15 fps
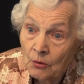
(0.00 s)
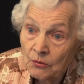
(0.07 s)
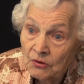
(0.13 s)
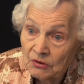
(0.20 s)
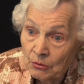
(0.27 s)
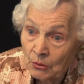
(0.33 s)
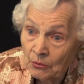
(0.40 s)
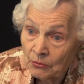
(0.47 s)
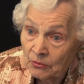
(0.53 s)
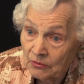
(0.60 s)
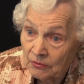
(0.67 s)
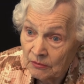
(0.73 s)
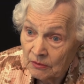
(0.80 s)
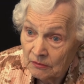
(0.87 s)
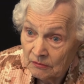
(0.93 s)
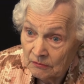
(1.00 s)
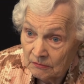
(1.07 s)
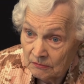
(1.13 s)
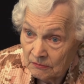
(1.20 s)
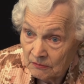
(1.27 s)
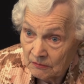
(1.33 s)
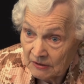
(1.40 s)
don't
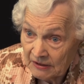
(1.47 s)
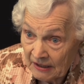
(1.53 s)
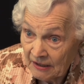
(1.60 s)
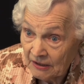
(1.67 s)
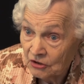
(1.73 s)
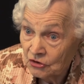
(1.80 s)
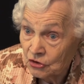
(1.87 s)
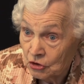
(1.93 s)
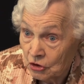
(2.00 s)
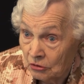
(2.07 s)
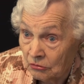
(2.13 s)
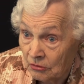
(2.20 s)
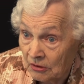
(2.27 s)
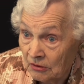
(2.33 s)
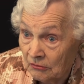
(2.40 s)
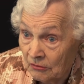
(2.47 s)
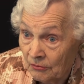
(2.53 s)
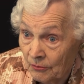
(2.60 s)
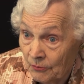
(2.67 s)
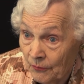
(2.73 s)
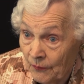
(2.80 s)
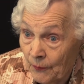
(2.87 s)
take children
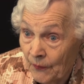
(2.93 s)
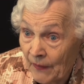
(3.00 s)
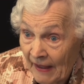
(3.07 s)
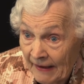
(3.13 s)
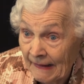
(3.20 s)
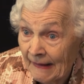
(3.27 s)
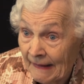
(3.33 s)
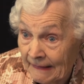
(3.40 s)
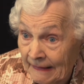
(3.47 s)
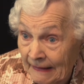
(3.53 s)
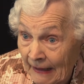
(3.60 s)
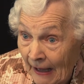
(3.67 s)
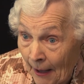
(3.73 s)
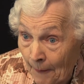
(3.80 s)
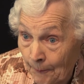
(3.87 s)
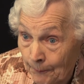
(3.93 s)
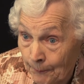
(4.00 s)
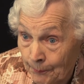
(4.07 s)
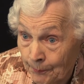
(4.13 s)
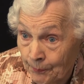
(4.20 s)
that handicapped.